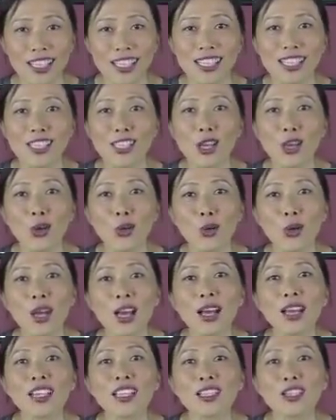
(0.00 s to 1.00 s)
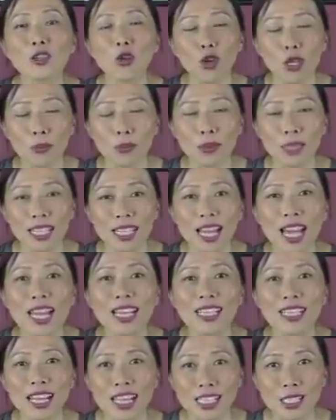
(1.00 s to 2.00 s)
So join me
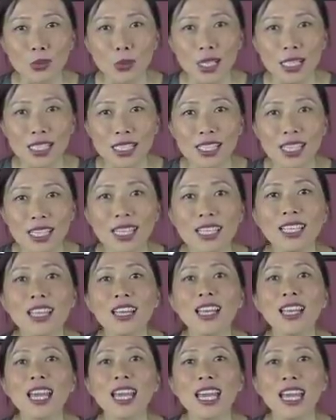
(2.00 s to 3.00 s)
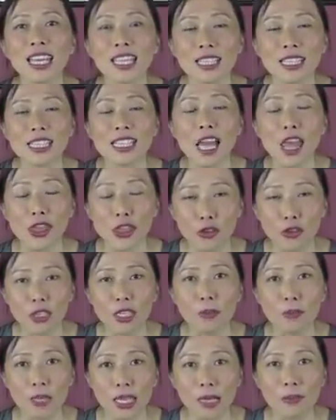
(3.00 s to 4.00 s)
next Wednesday,
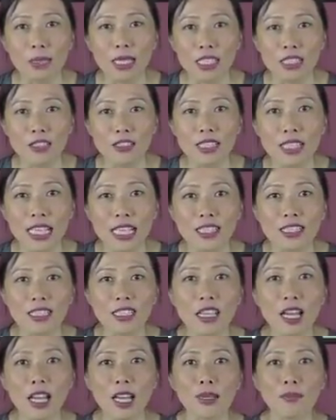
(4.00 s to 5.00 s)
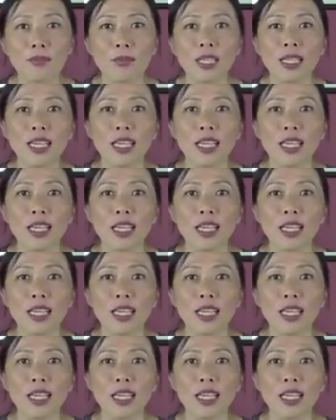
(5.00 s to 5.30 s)
8:30 p.m. Eastern Standard Time.